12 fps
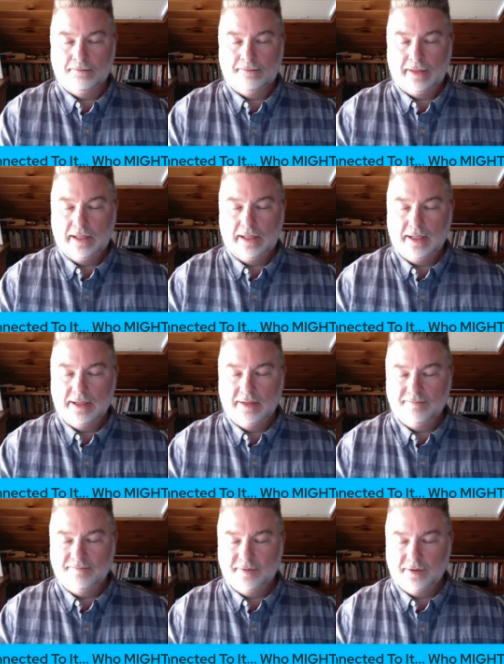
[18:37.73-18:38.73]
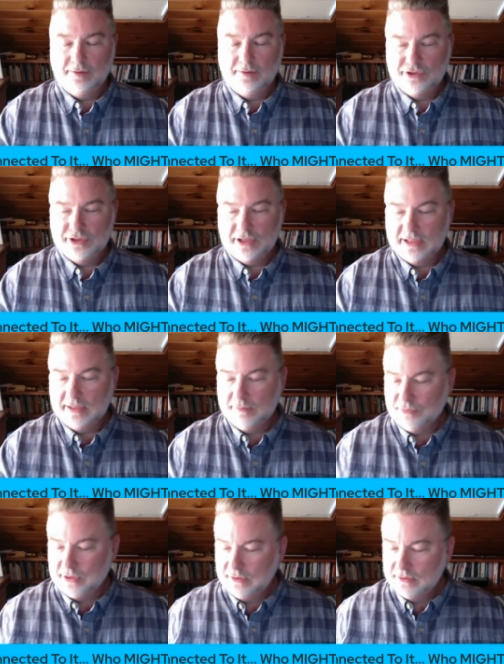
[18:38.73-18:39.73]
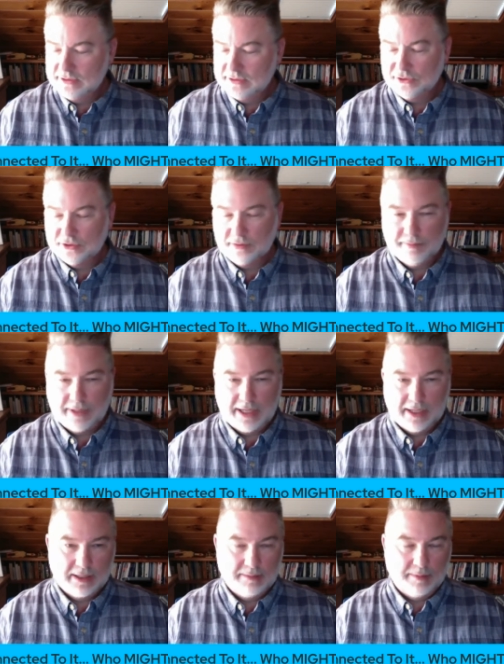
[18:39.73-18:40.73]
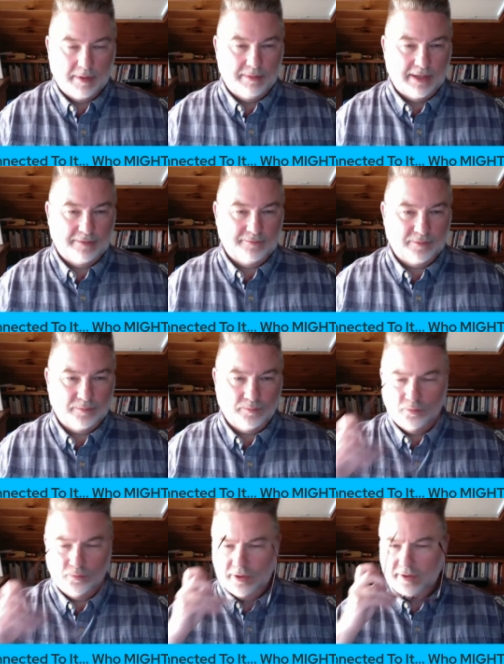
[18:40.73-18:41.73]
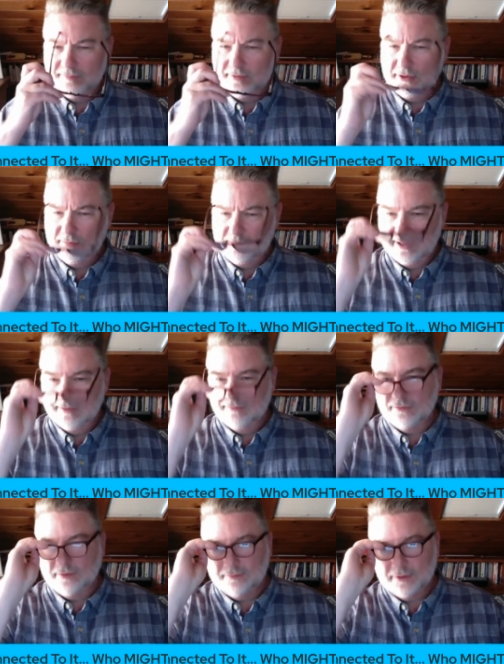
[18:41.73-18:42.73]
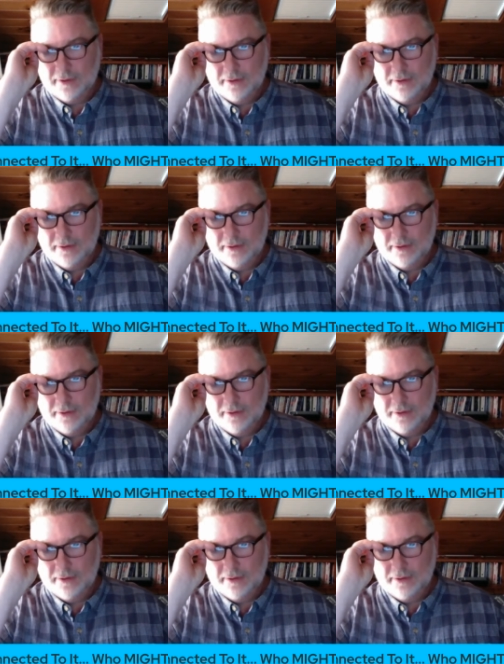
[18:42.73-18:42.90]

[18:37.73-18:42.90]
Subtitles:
And then very gently bring your attention back. Come on back from wherever you may have drifted.